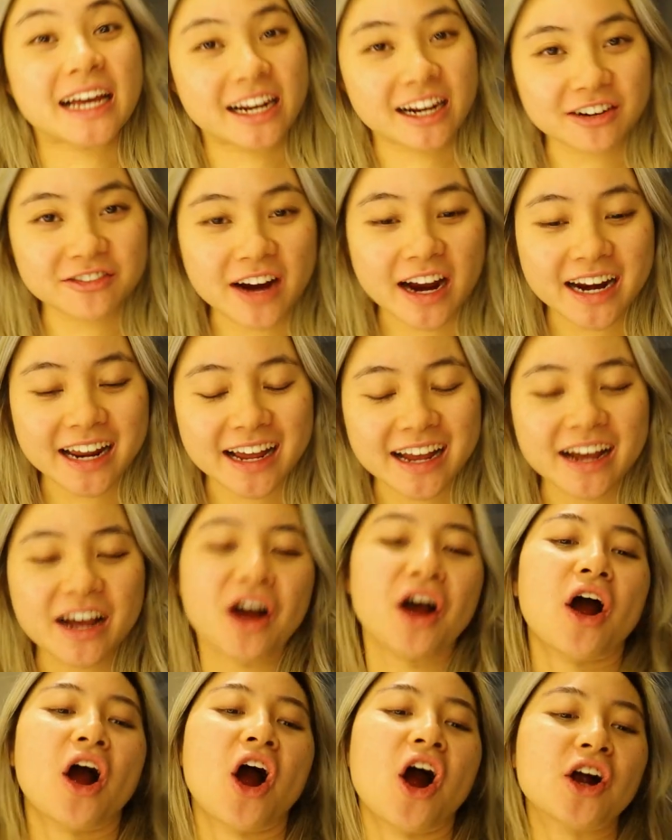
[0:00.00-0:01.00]
getting ready.
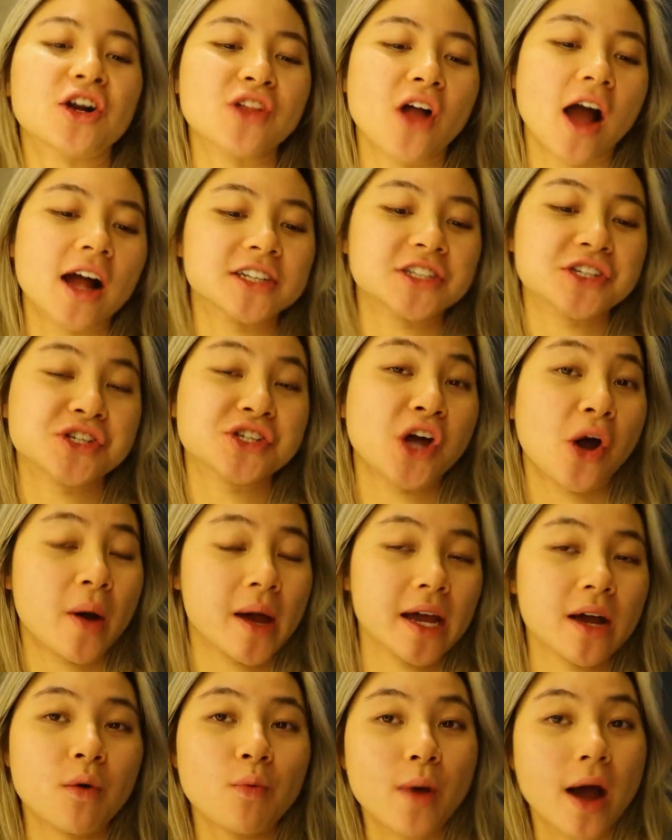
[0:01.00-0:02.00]
Our launch is
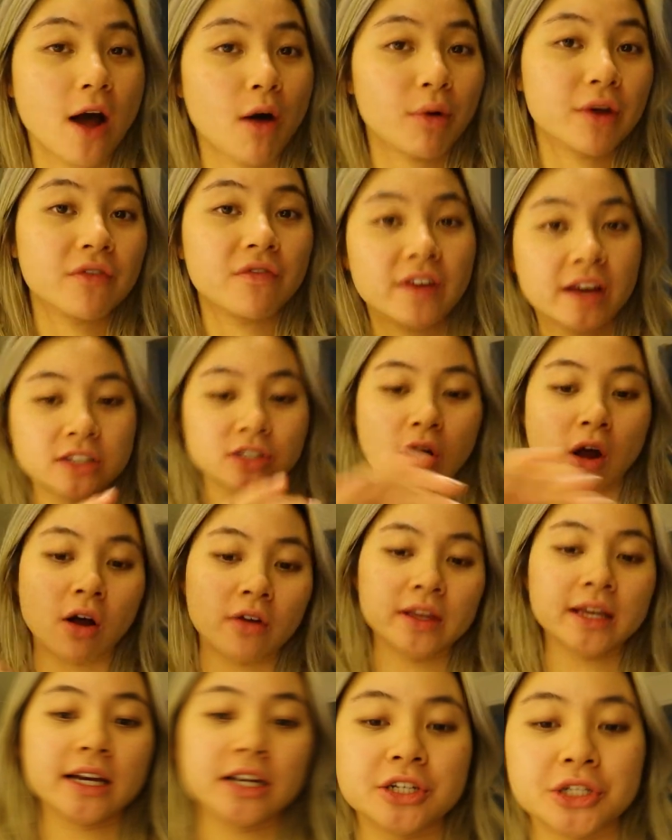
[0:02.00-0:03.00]
going well. We fixed
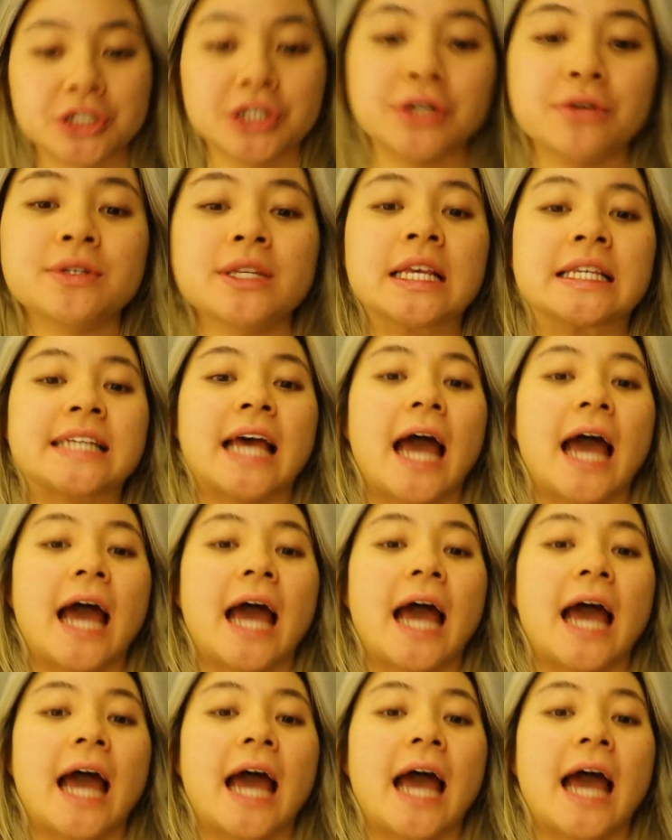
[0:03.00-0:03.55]
all the issues.